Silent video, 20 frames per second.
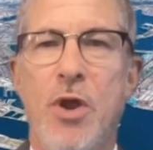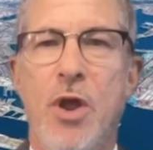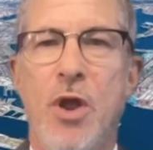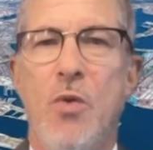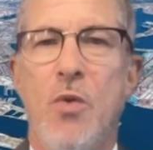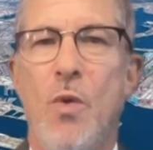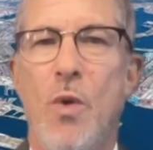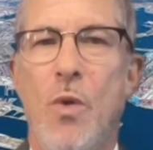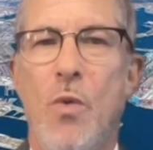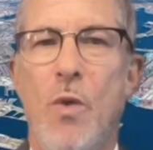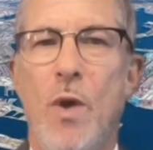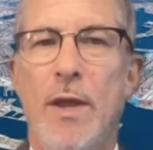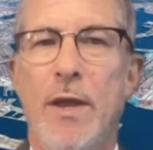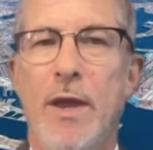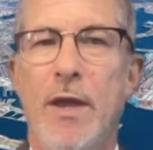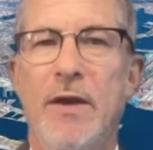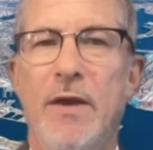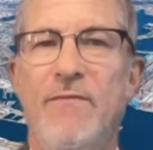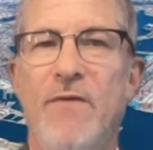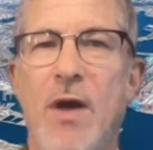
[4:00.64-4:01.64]
What kind
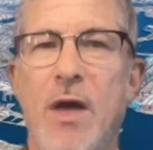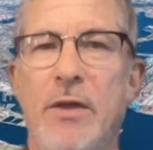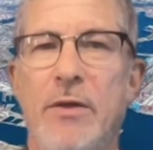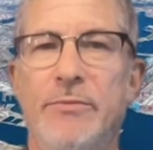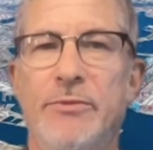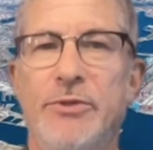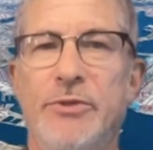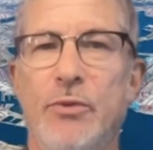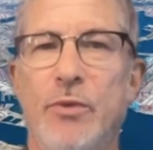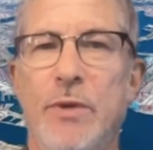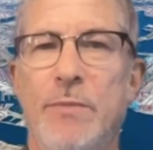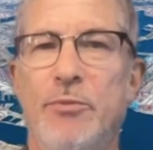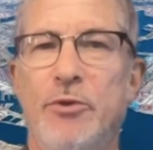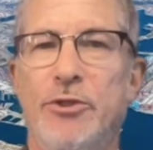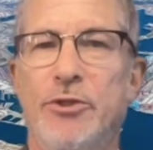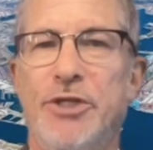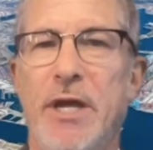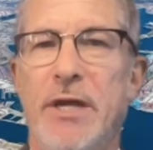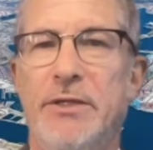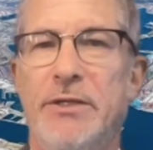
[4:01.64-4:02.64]
of volumes are we
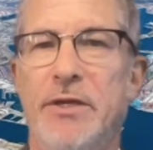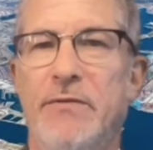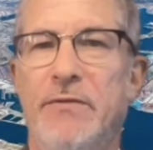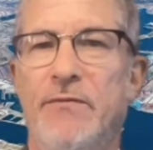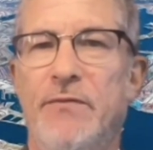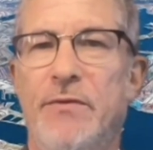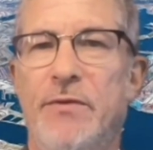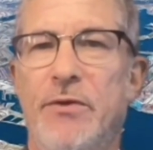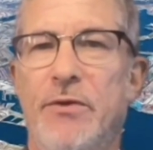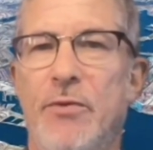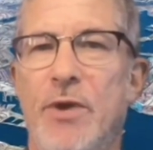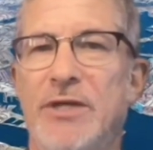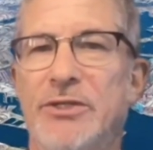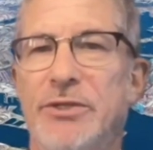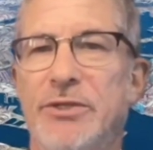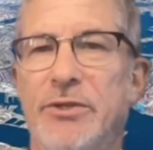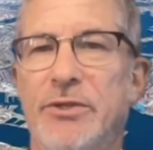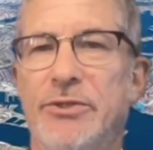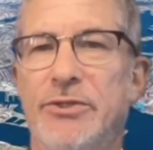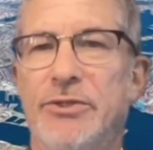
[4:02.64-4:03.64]
projecting for the rest of
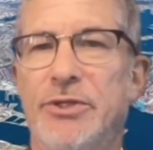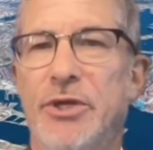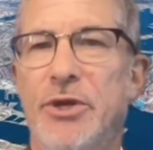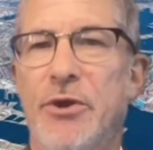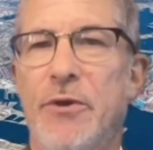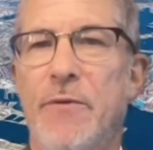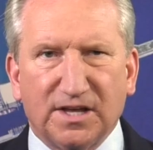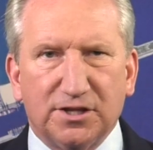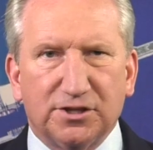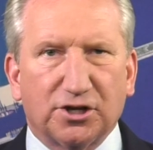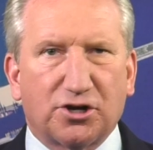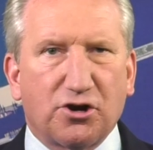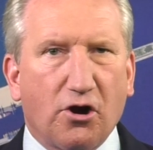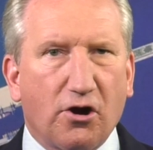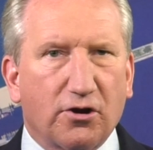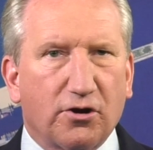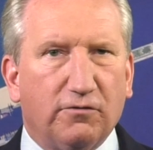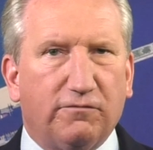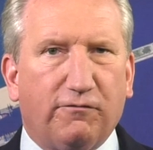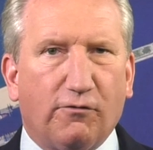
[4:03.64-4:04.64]
this year? The
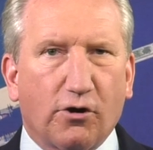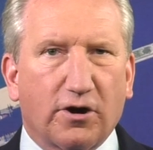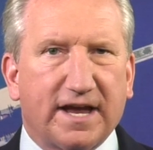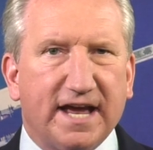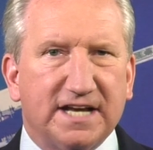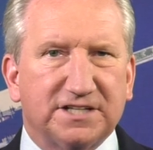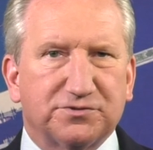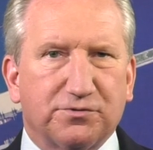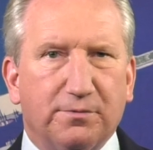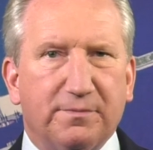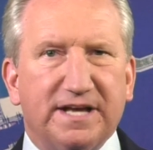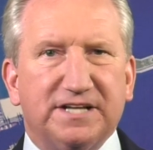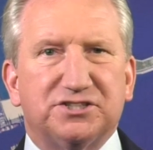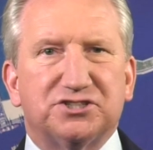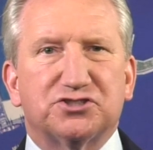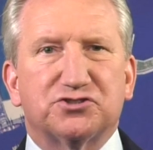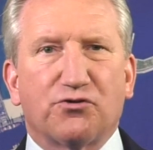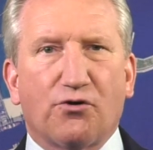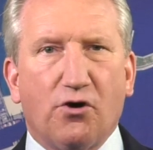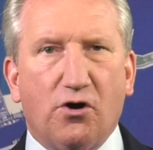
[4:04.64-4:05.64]
cargo forecast
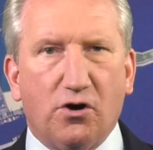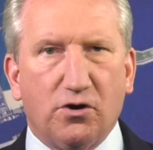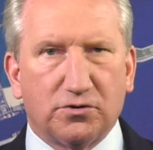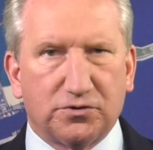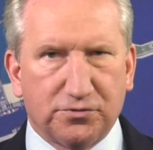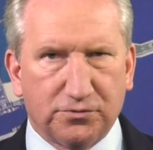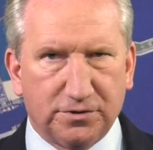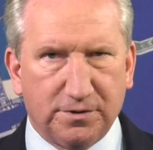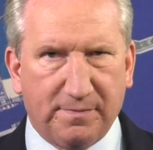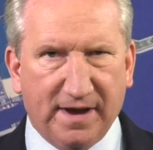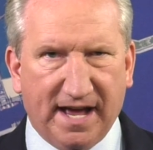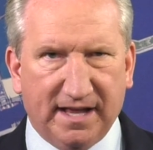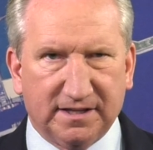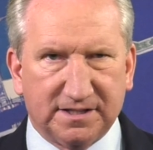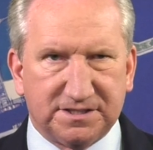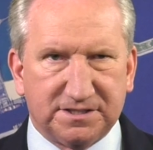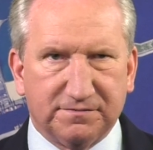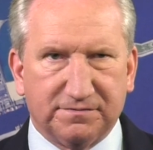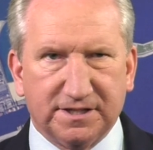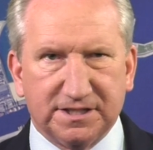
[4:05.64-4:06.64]
remains strong through the
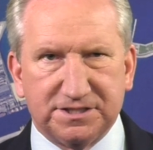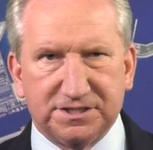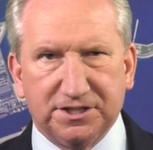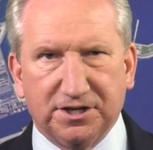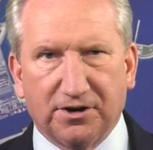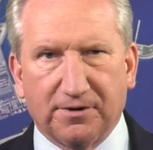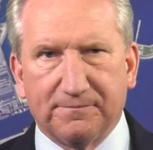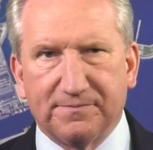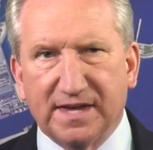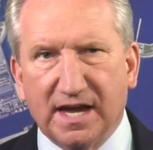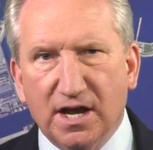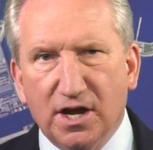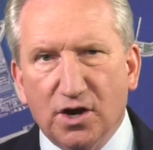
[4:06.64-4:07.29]
balance of this year.